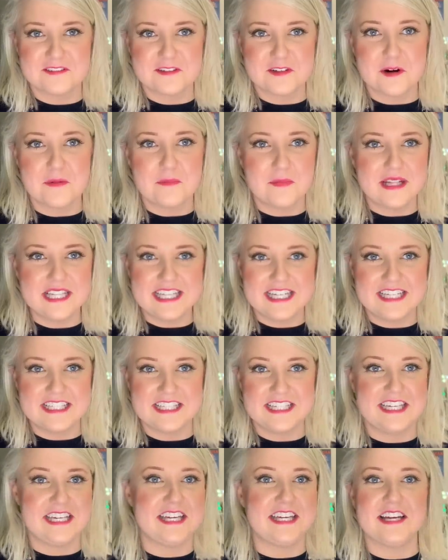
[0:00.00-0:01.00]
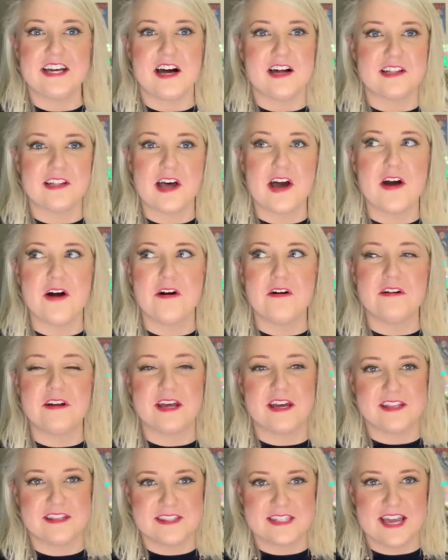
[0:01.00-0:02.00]
completely alone
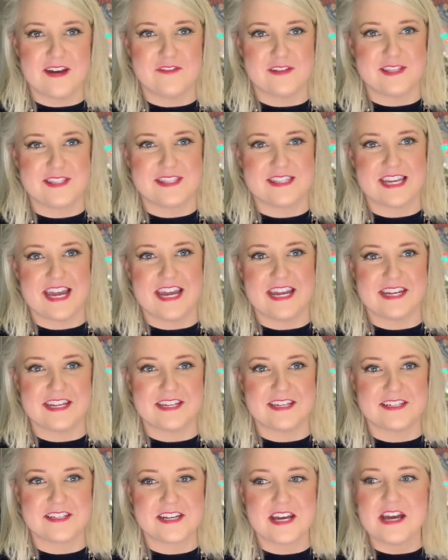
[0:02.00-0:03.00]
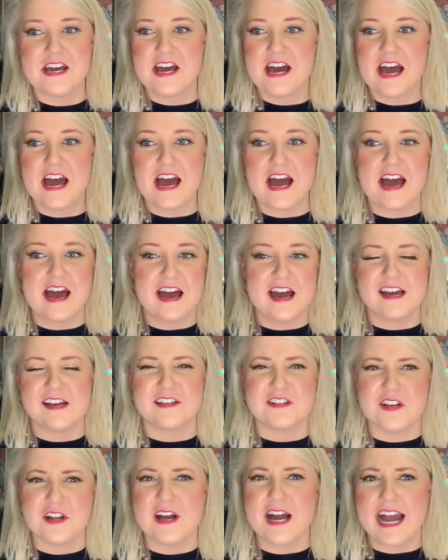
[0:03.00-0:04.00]
and devastated.
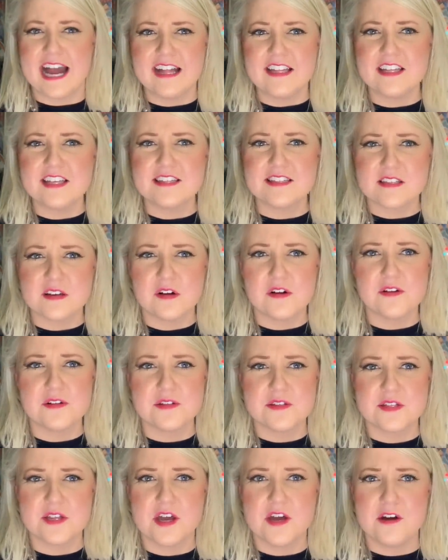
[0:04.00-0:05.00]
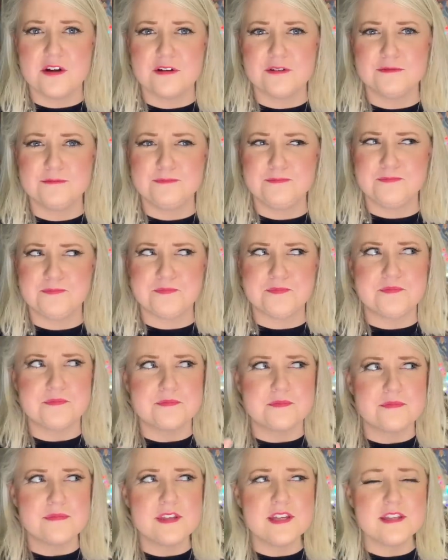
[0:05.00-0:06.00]
Alice also,
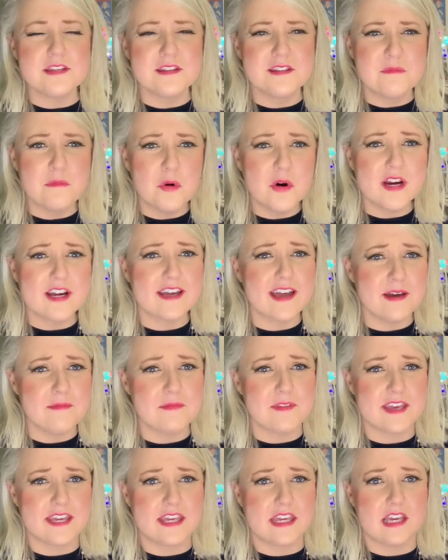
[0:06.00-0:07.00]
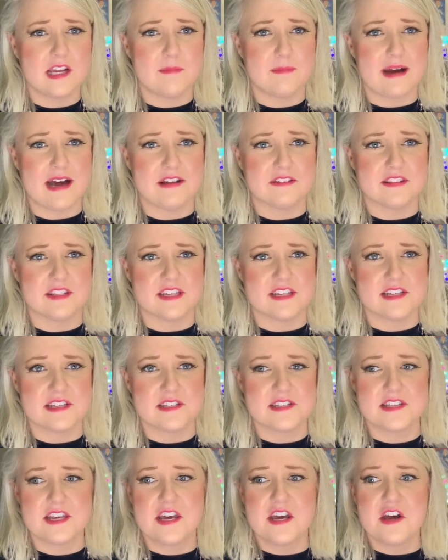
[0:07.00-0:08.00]
the more I kept thinking about
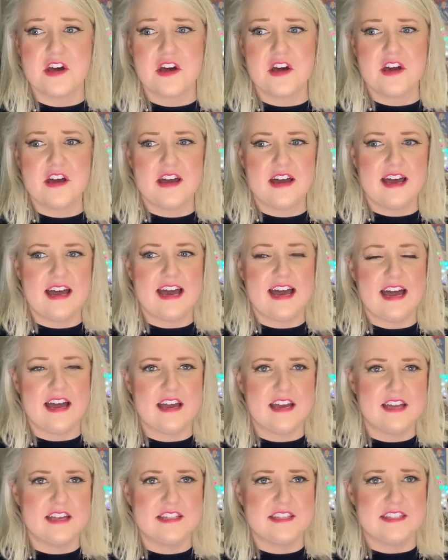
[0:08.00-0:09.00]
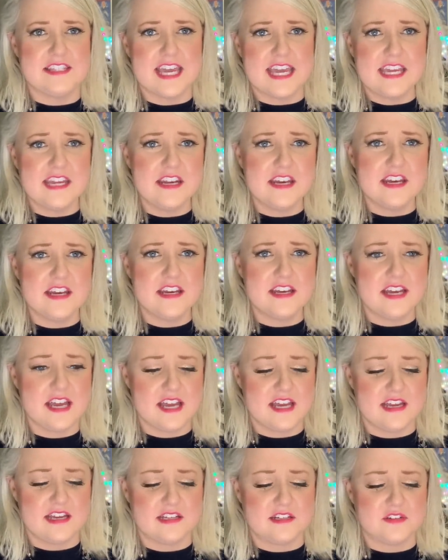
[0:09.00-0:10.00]
this, Dana
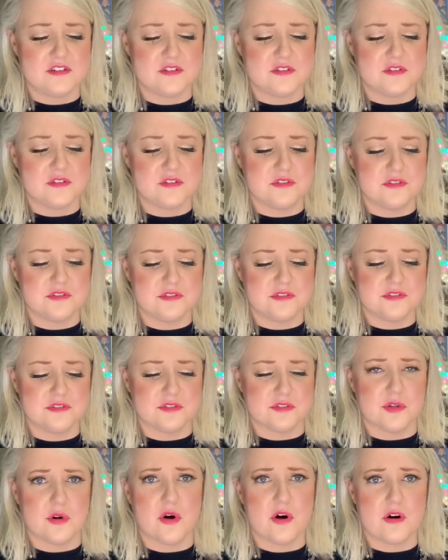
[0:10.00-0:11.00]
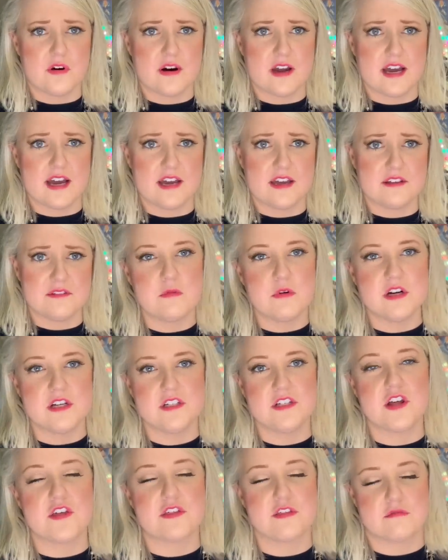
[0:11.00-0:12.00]
and Laura weren't
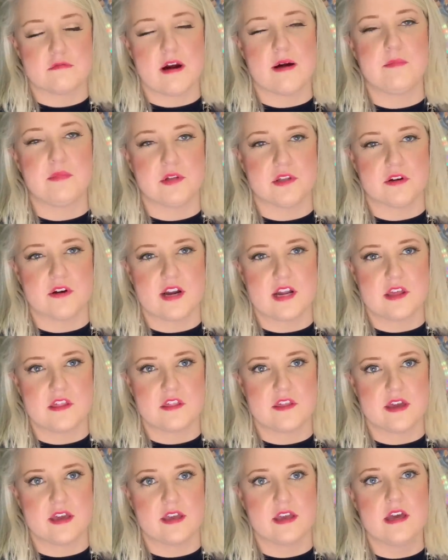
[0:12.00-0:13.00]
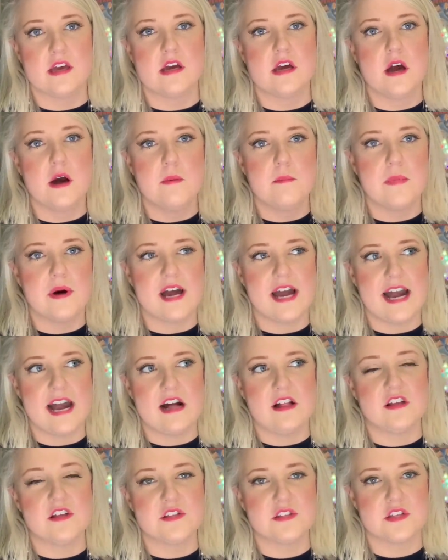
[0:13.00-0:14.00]
in a thruple or anything, but
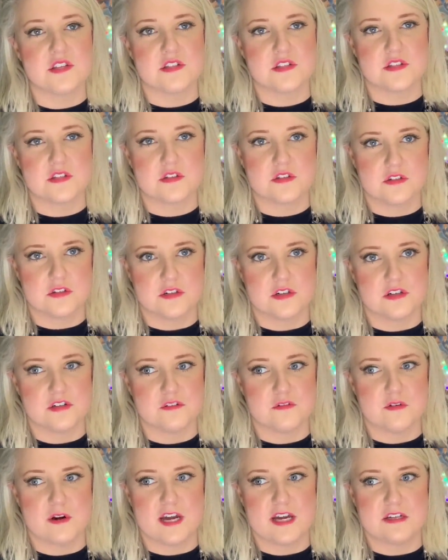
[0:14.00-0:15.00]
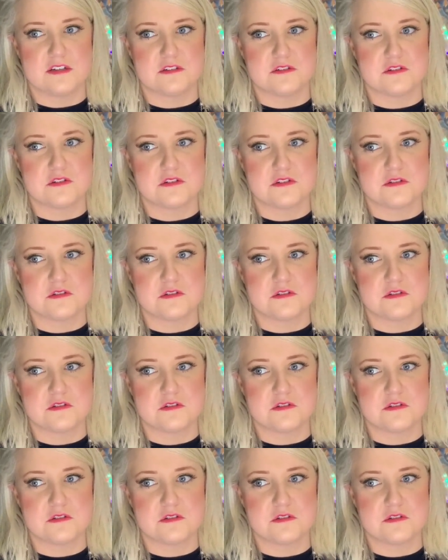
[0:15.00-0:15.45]
Alice's girlfriend